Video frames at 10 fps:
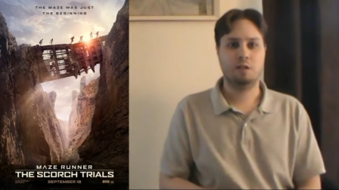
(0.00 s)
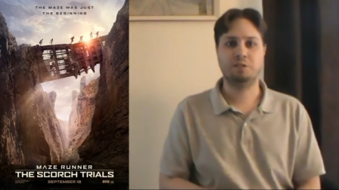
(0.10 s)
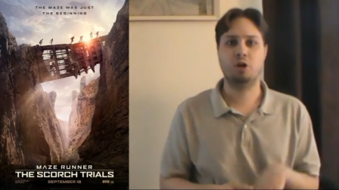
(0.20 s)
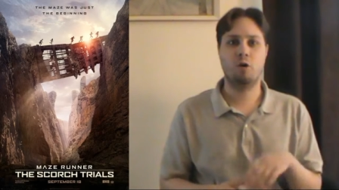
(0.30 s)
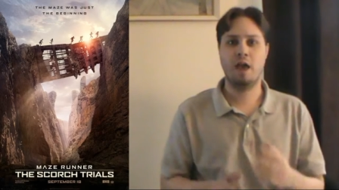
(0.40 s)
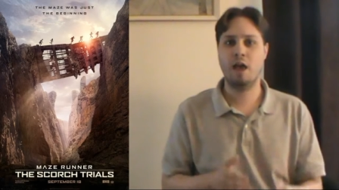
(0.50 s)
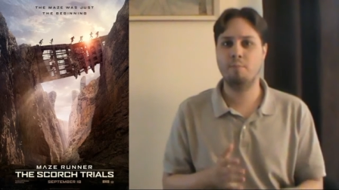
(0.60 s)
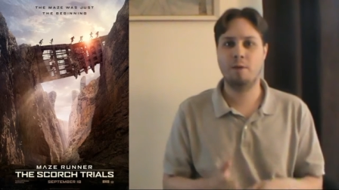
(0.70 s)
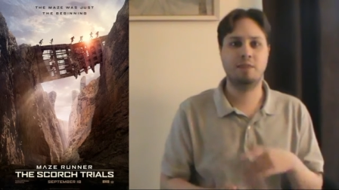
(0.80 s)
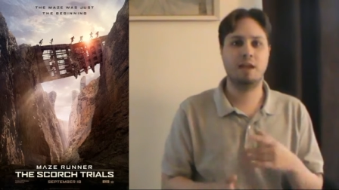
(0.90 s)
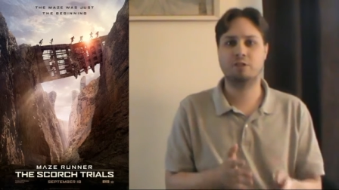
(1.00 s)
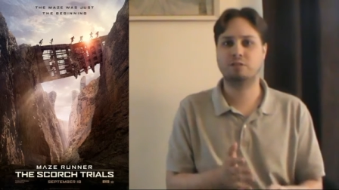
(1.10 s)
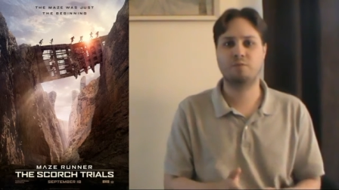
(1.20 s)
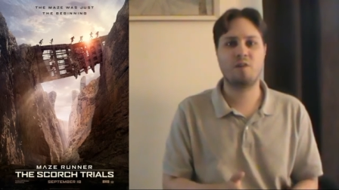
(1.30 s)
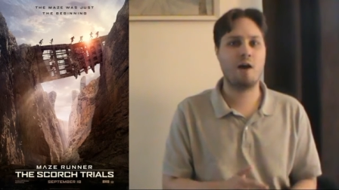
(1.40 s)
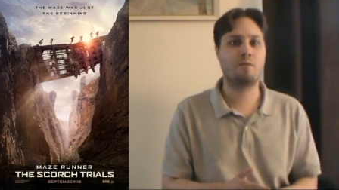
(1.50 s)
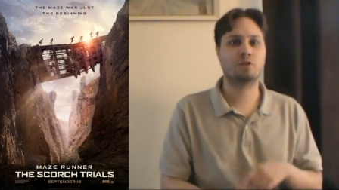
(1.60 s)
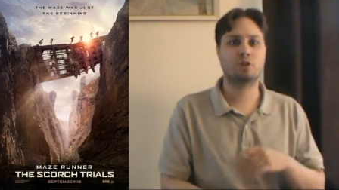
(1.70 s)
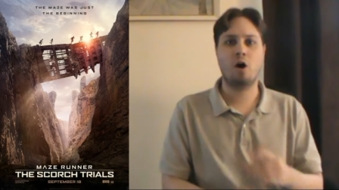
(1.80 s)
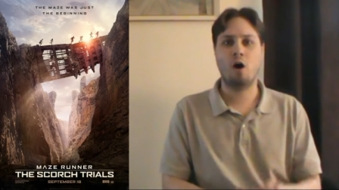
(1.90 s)
And so him and the other
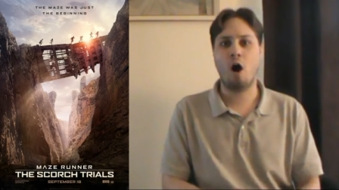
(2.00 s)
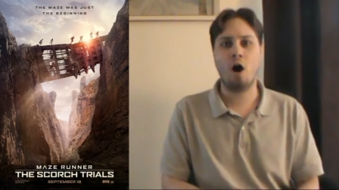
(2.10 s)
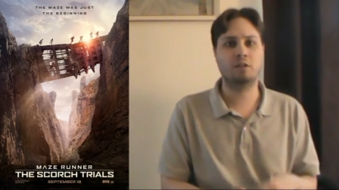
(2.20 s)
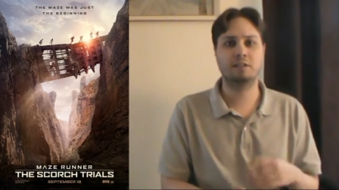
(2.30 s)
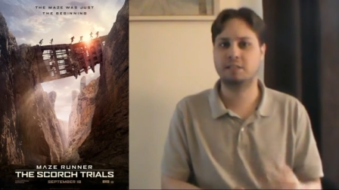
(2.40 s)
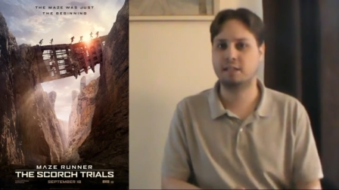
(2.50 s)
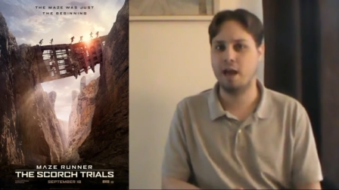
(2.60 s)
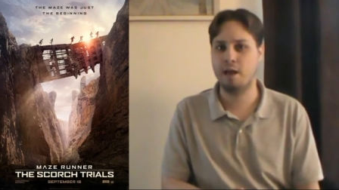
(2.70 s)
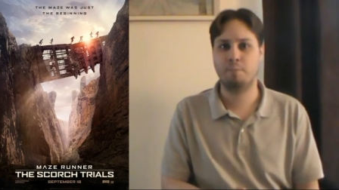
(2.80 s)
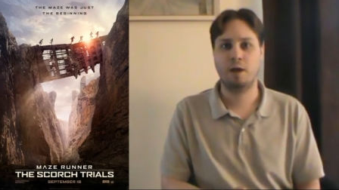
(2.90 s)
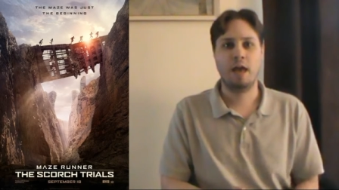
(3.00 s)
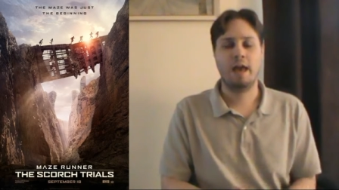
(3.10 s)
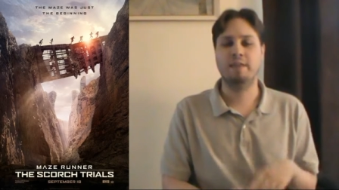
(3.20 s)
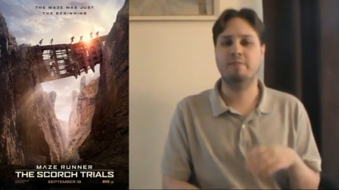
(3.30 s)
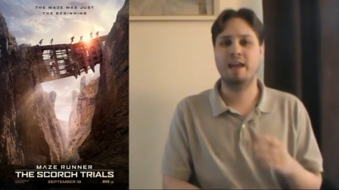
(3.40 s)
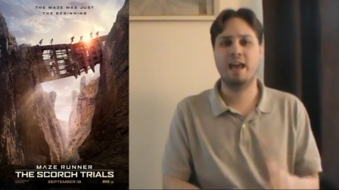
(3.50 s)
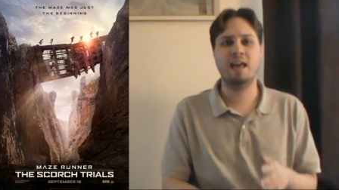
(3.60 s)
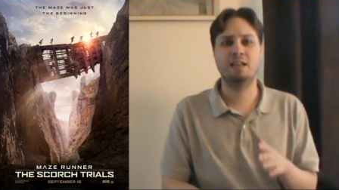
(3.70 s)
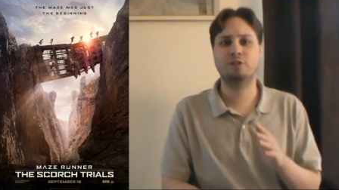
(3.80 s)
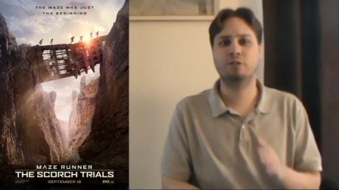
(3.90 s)
survivors all escape and they
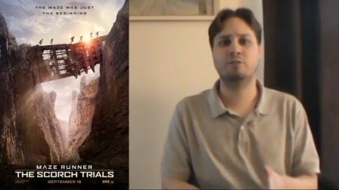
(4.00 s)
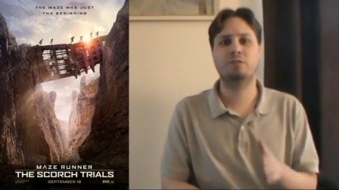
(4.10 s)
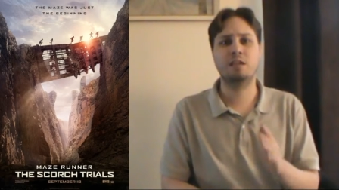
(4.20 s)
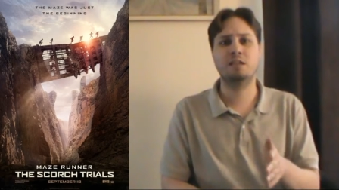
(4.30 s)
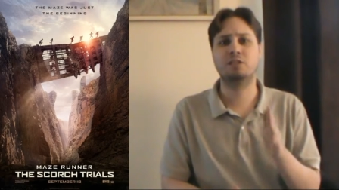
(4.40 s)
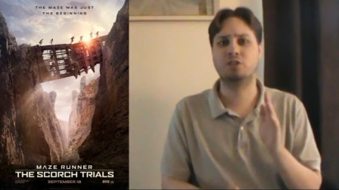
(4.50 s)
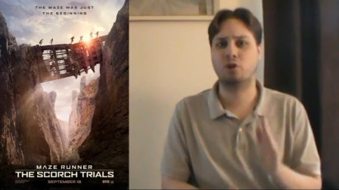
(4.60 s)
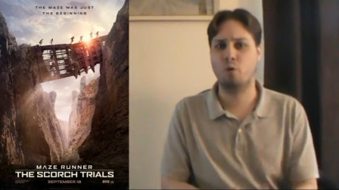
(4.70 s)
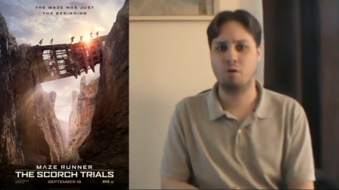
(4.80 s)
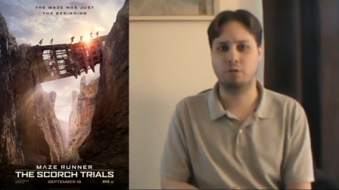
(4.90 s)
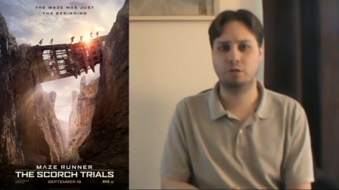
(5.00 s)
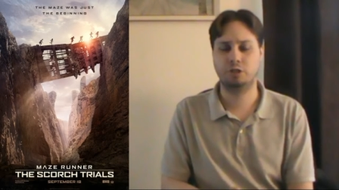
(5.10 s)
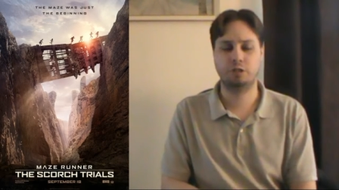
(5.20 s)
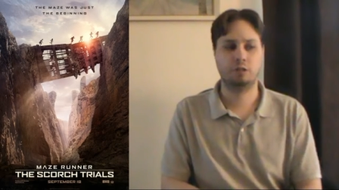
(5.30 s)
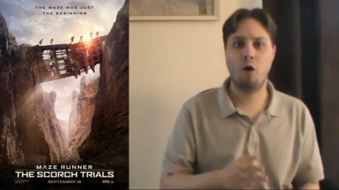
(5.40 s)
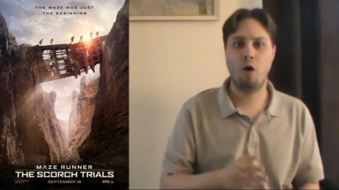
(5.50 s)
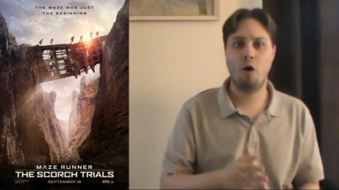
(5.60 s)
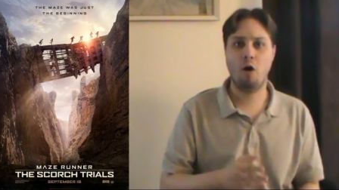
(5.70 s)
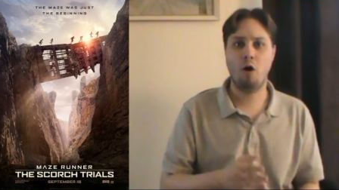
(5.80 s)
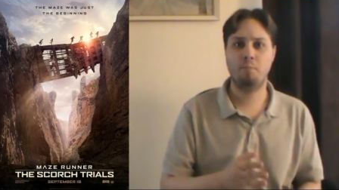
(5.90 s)
enter the Scorch.
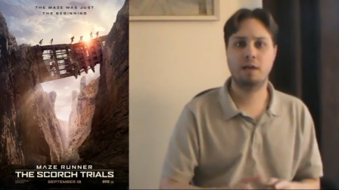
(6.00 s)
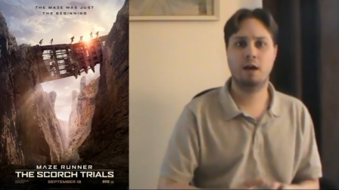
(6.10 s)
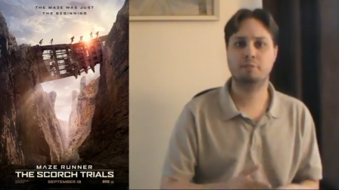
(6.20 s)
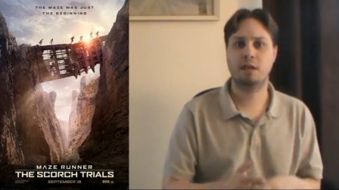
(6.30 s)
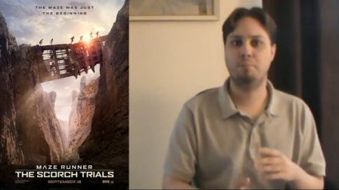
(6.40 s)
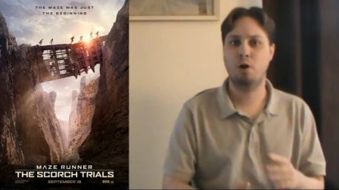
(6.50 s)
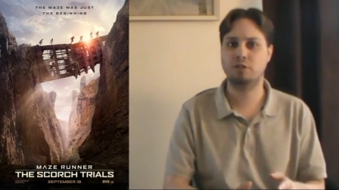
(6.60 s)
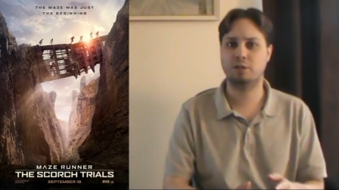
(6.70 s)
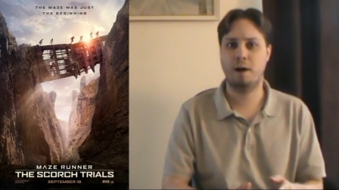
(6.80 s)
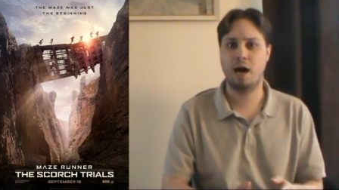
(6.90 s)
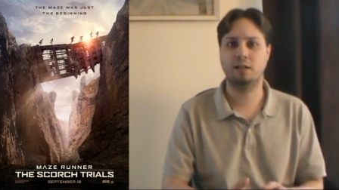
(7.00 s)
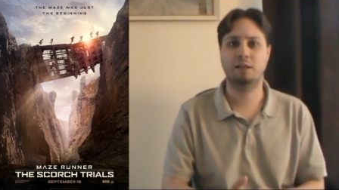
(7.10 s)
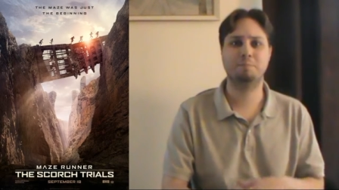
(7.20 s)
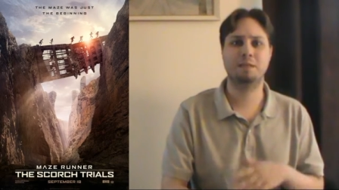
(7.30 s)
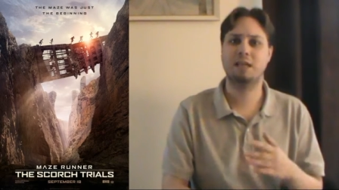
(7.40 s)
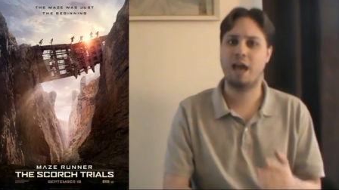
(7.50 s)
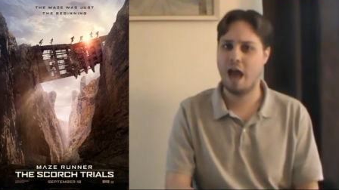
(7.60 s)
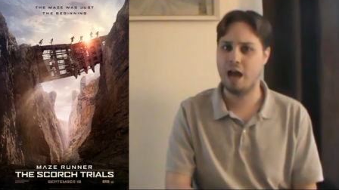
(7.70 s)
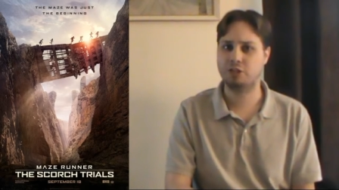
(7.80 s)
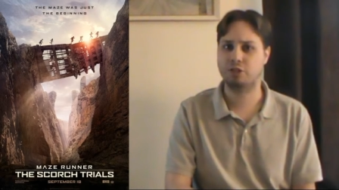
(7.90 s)
So now it becomes a post-apocalyptic
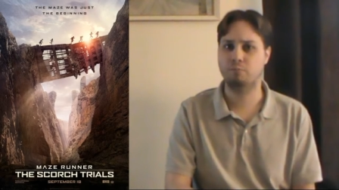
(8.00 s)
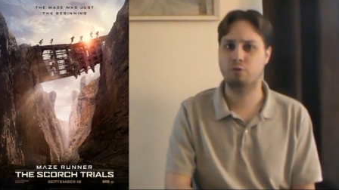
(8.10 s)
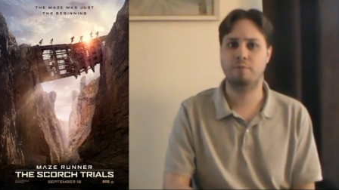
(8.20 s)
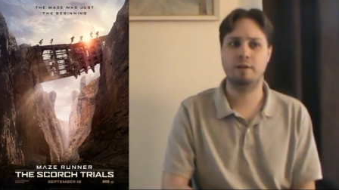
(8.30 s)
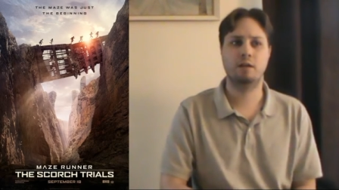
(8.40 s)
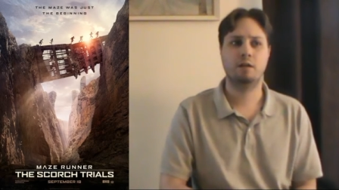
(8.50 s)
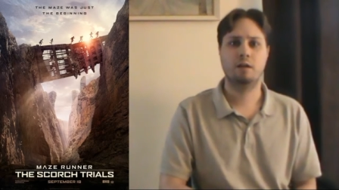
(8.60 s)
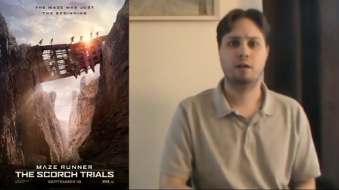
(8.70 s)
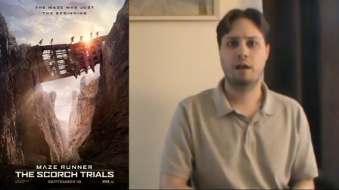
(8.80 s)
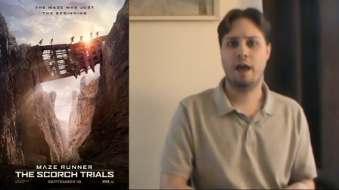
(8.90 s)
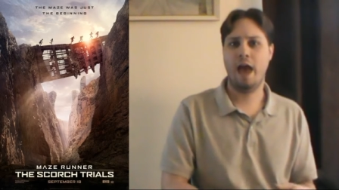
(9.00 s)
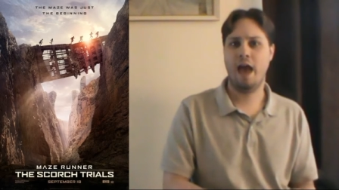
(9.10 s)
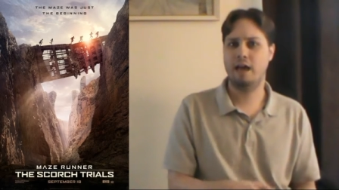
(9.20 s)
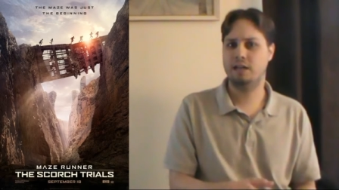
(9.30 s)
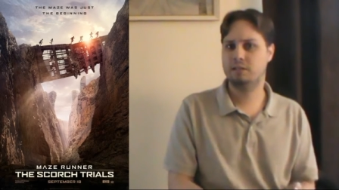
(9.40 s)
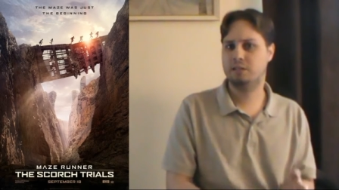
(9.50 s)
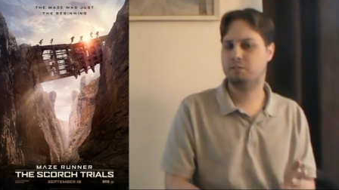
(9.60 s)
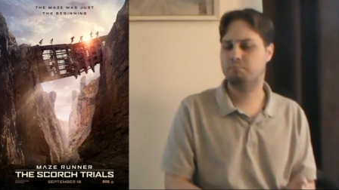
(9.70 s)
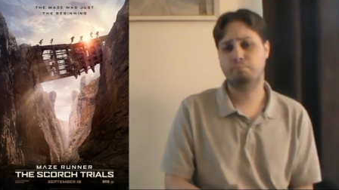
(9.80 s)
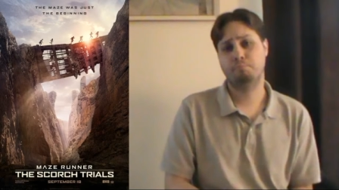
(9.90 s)
action movie, and